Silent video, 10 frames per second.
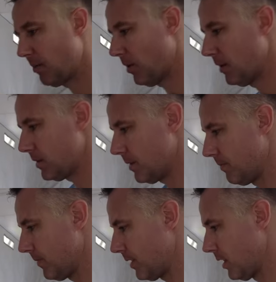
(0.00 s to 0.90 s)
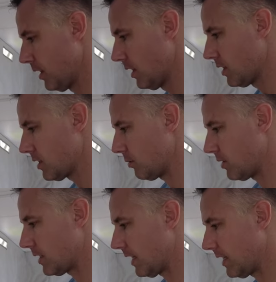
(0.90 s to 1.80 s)
wires. So we'll
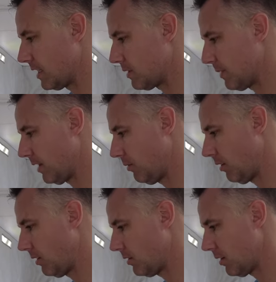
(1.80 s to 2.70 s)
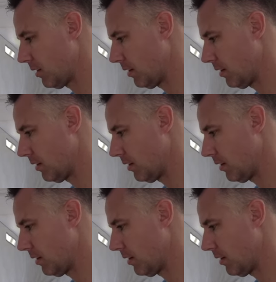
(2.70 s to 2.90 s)
just cut these speaker wires.